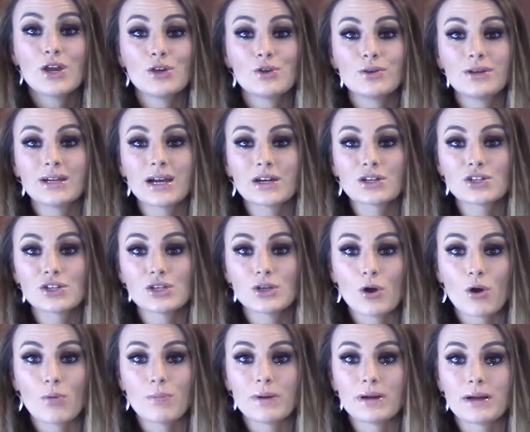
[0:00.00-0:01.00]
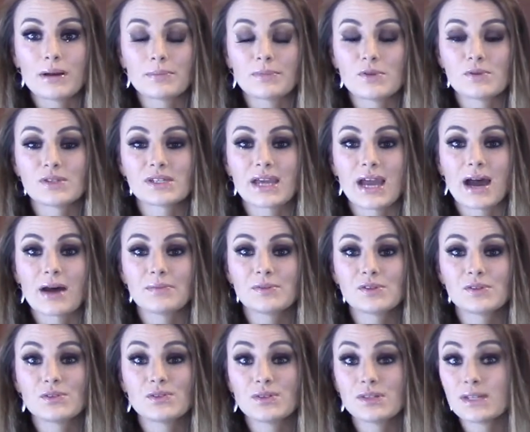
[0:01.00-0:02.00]
you can actually open up those
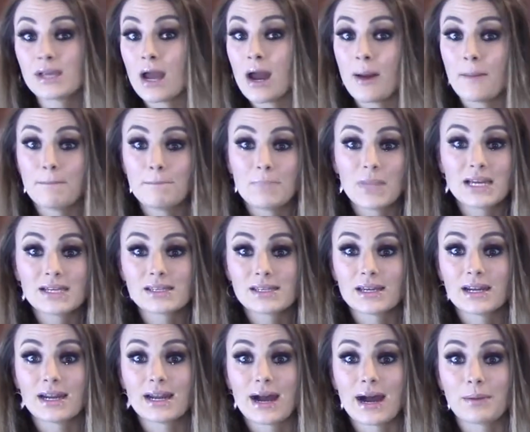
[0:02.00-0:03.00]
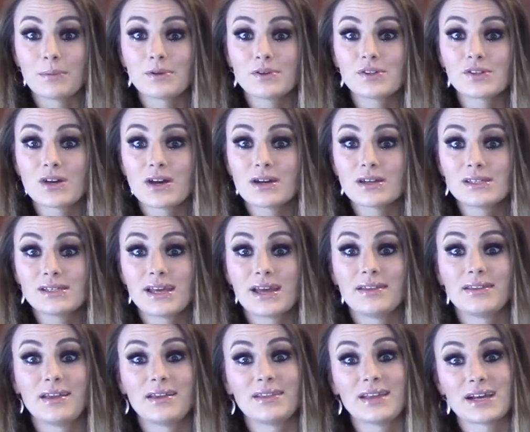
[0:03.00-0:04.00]
capsules, mix it in applesauce,
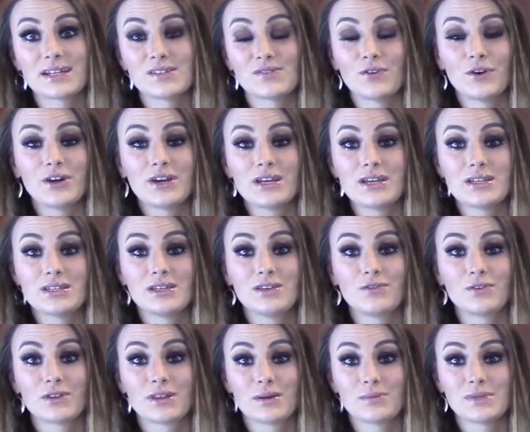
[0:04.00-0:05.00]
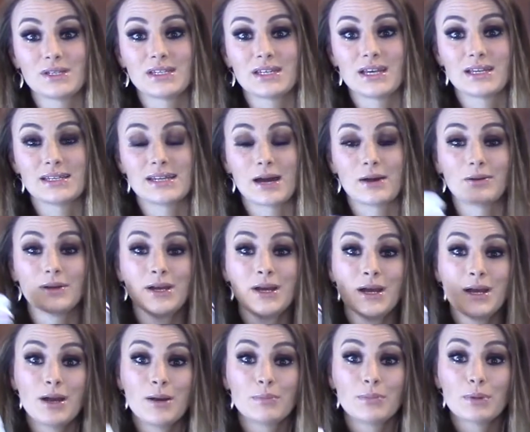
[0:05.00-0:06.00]
and then that's very easy for them to take down.
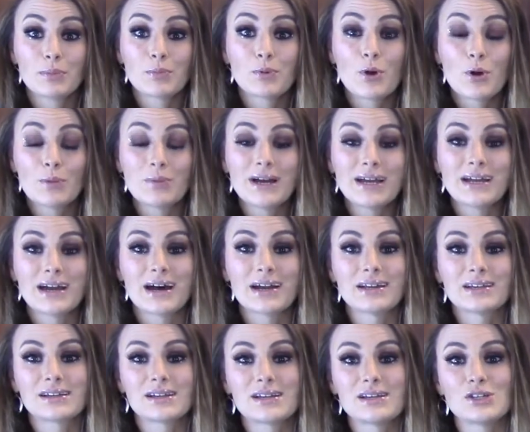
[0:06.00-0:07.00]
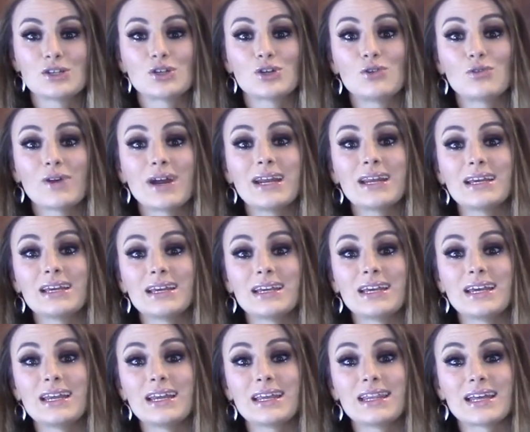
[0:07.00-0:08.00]
But probiotic is great at
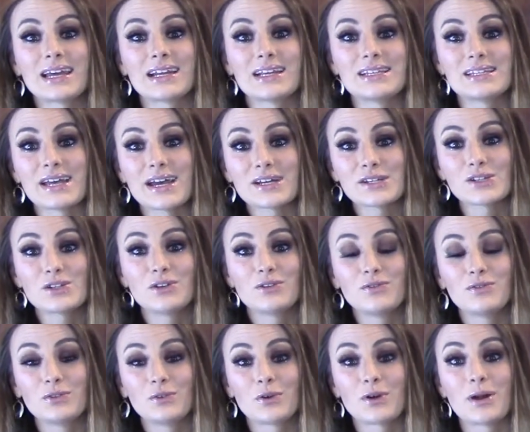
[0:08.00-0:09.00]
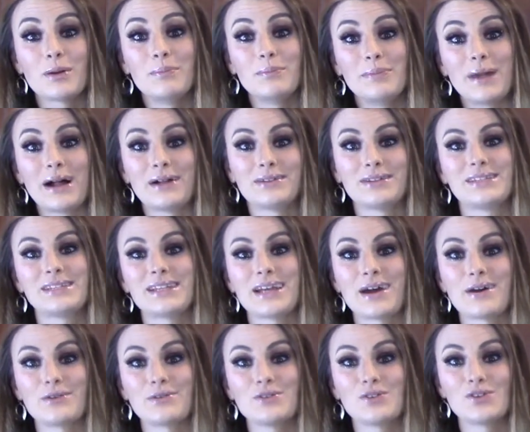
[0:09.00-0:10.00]
getting that intestinal flora balanced
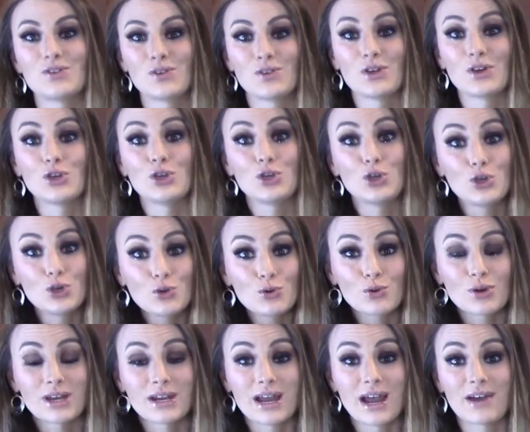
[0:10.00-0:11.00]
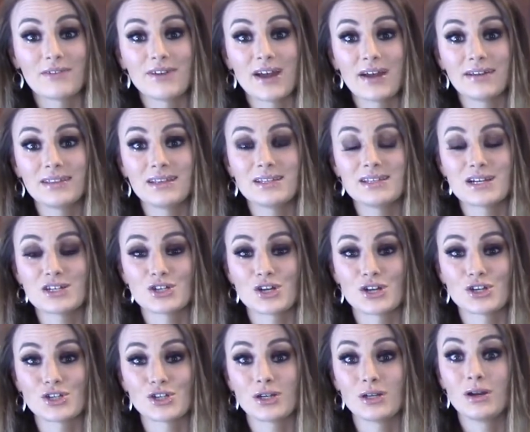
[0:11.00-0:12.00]
out so that you can have healthy
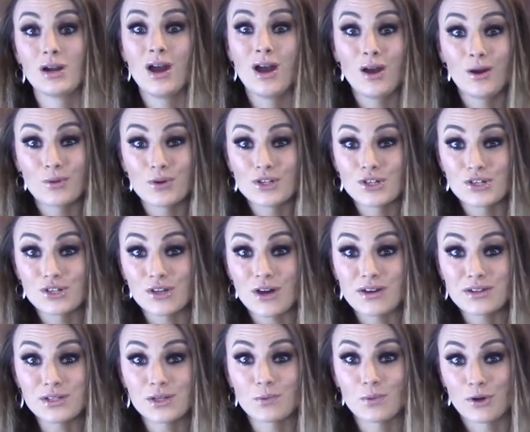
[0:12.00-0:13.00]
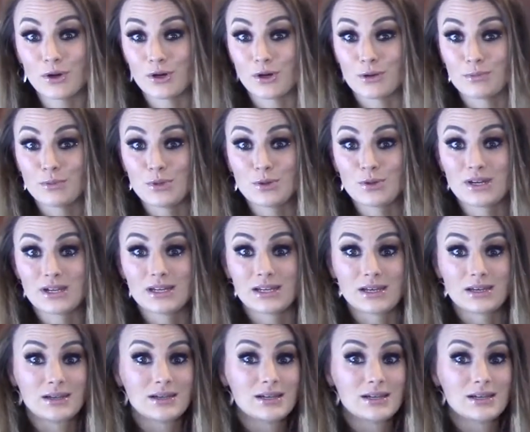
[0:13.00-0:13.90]
digestion, which is also where your immunity